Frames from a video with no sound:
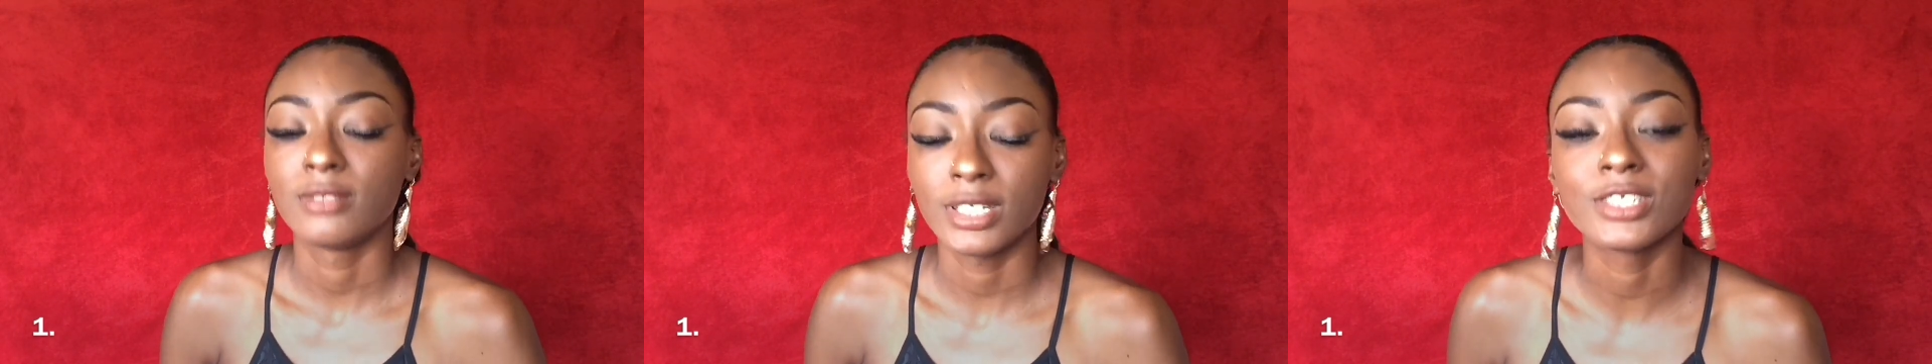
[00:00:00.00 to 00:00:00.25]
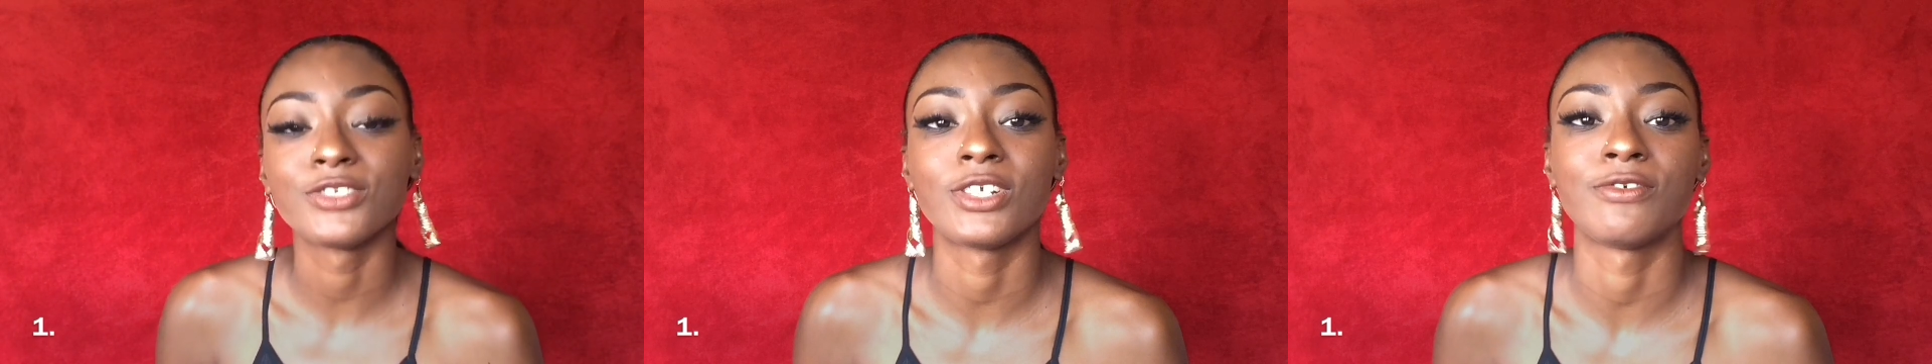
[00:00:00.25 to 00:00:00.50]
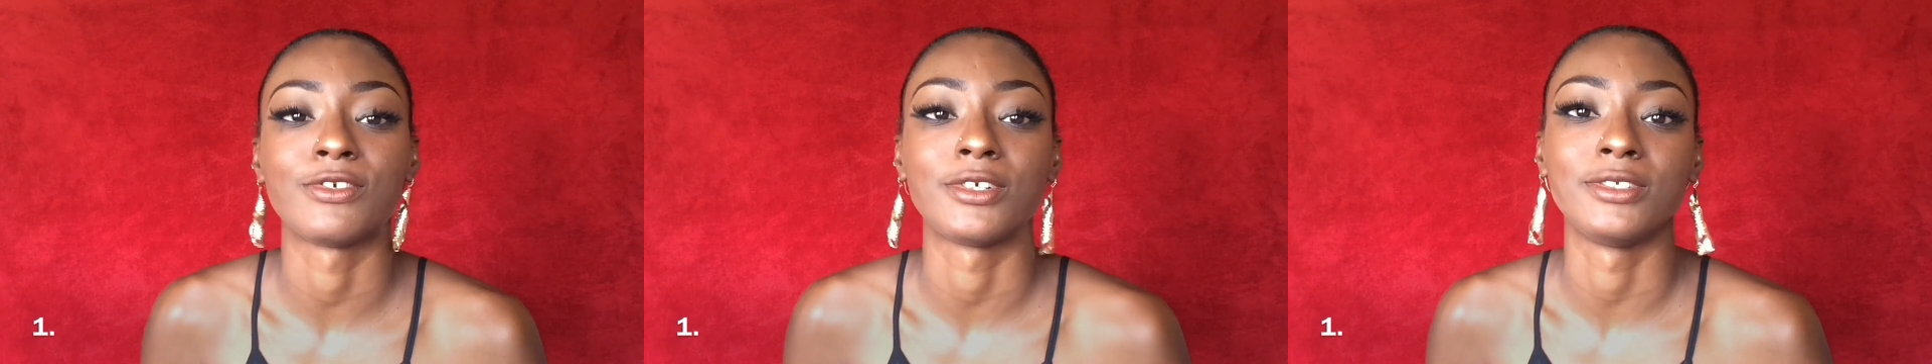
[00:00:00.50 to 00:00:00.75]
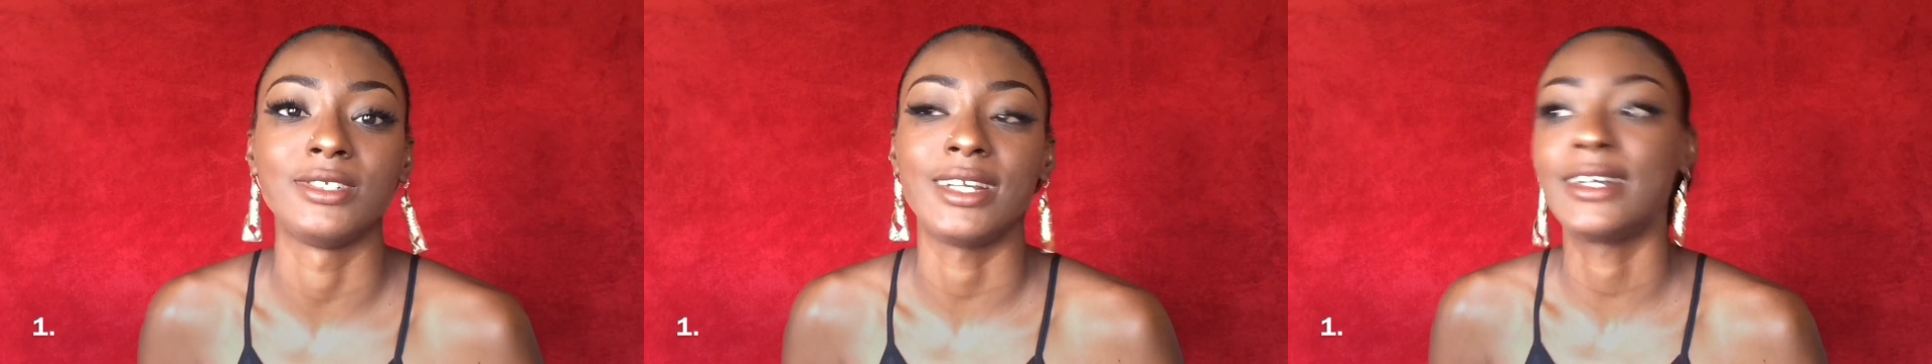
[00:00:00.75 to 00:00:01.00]

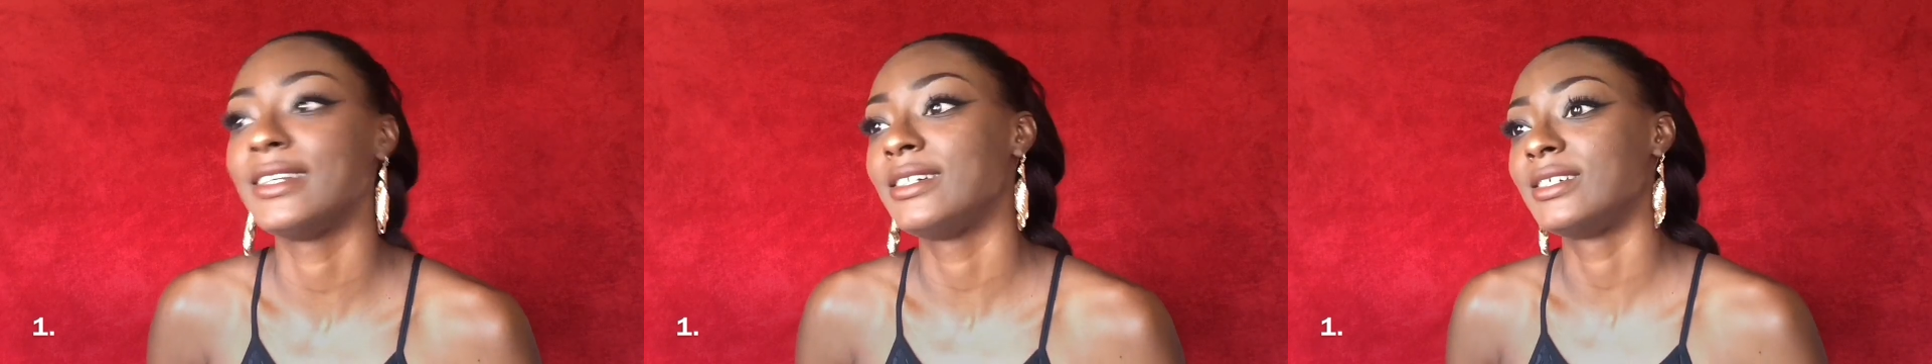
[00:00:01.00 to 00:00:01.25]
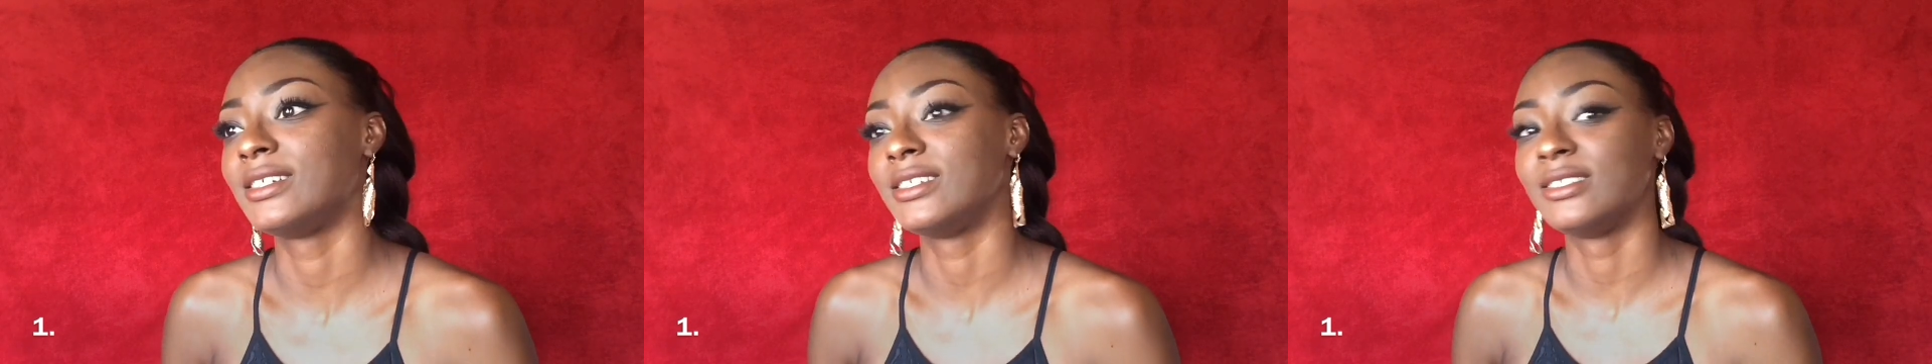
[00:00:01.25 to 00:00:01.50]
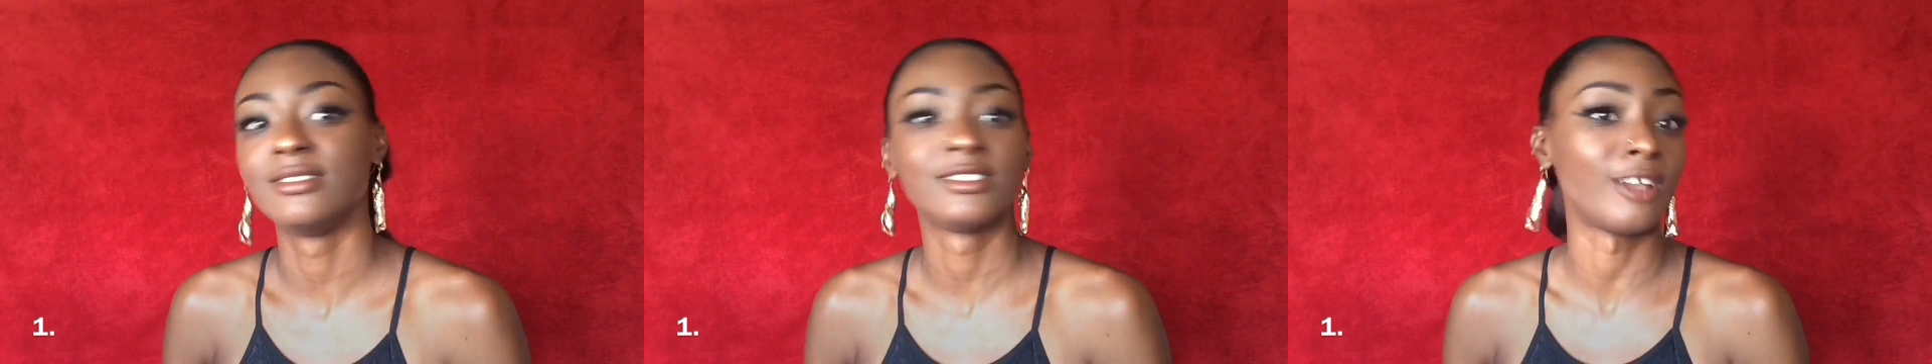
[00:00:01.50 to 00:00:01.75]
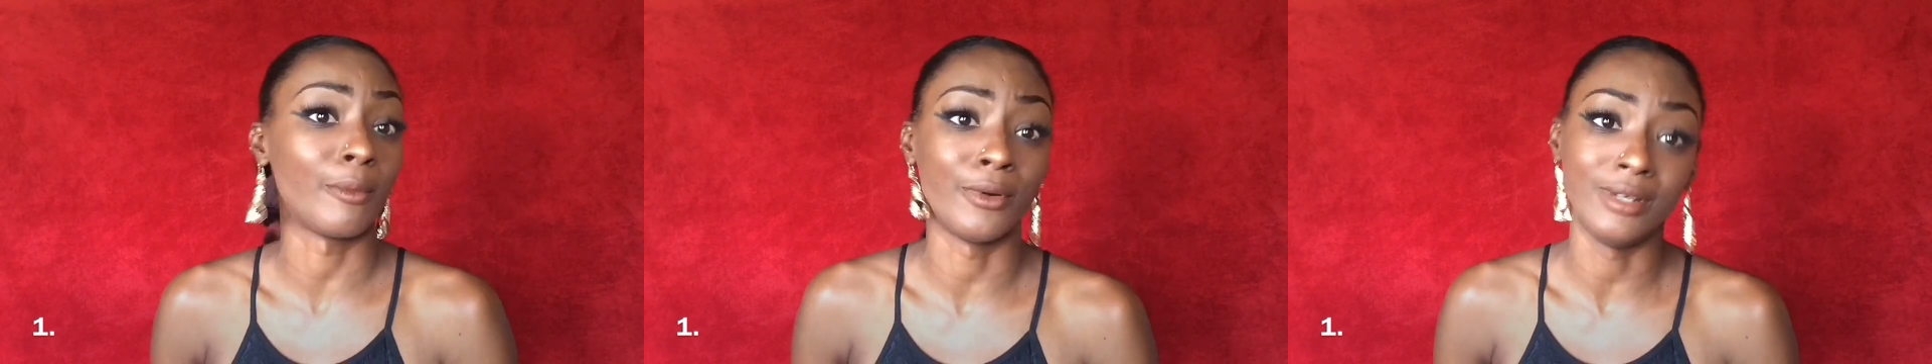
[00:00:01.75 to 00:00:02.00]
around the island,
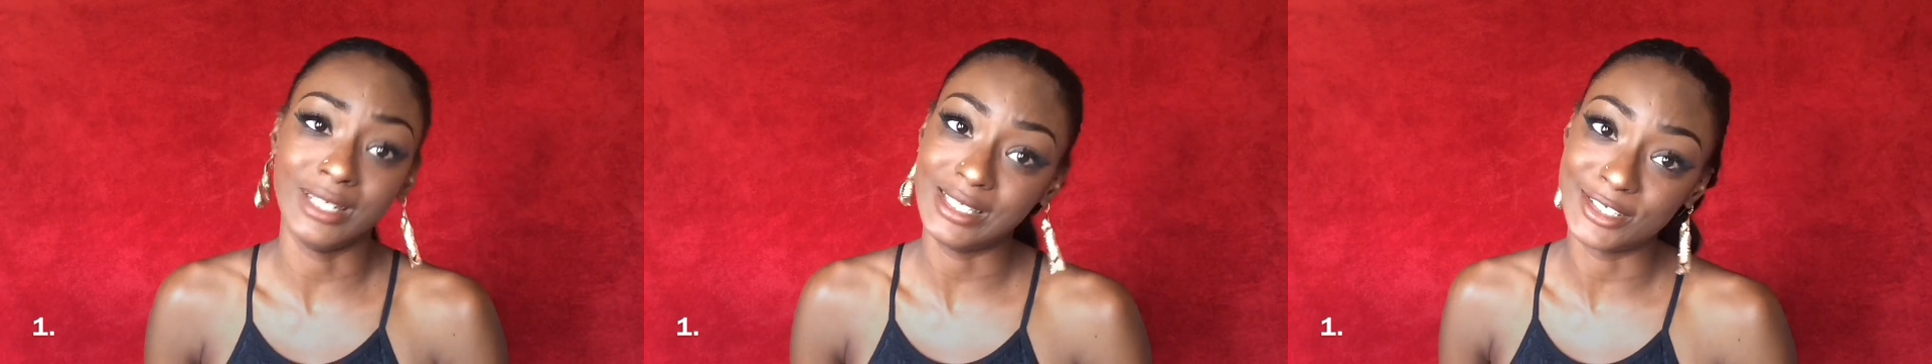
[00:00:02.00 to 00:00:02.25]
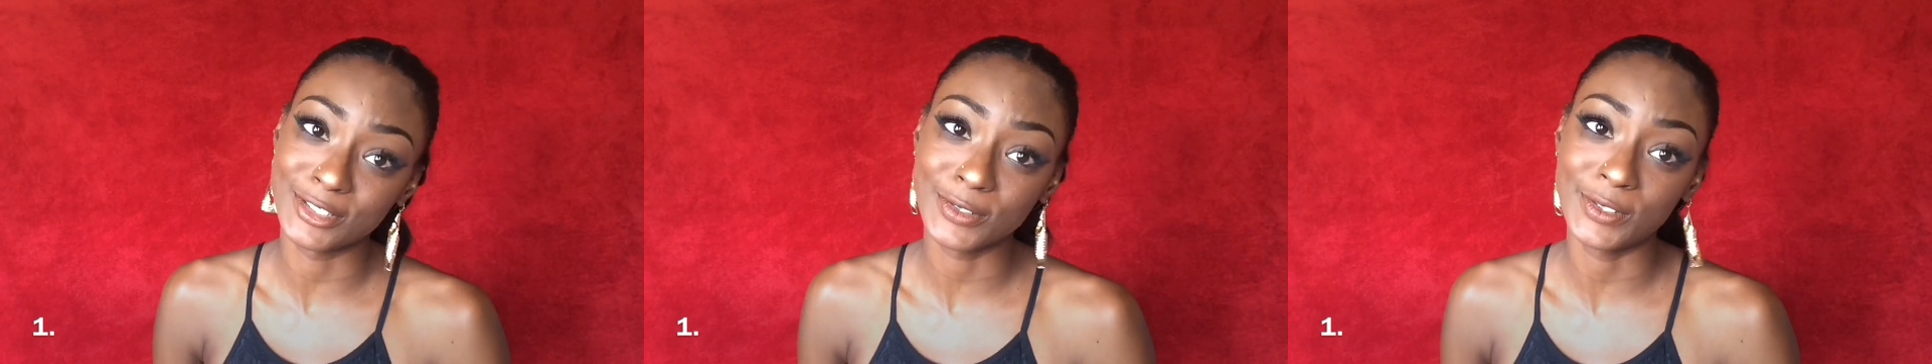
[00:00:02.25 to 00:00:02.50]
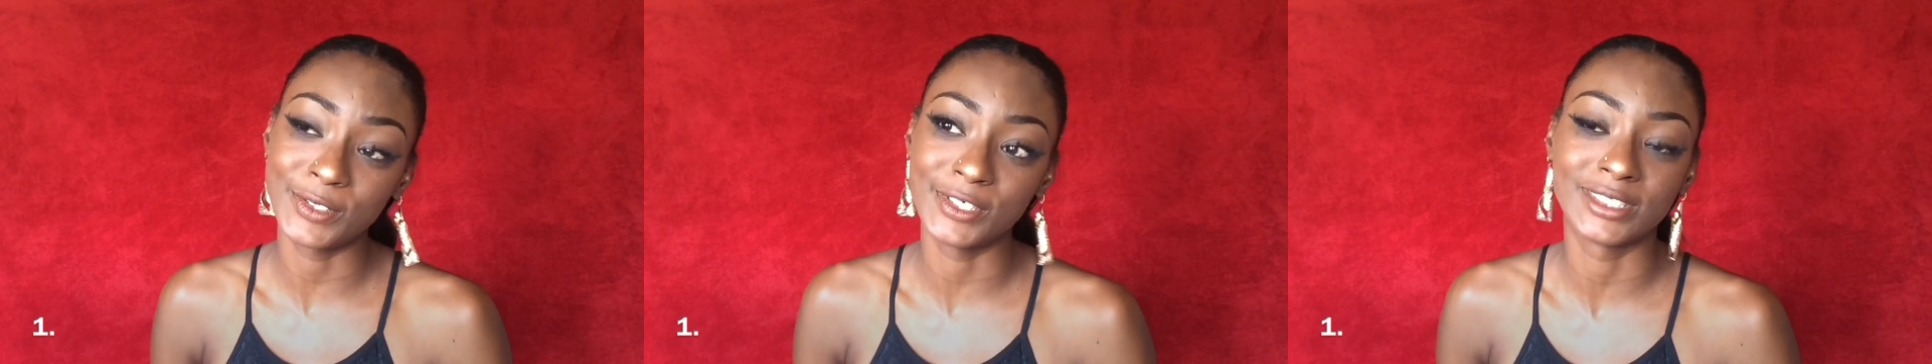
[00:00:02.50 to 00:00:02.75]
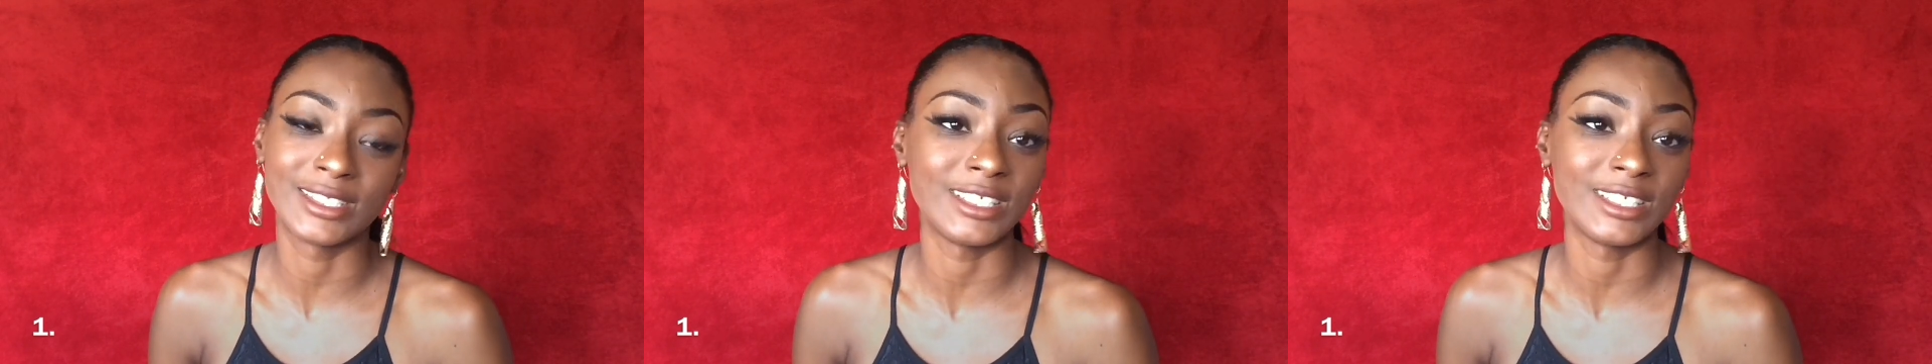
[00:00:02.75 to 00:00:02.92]
stop on the East Coast,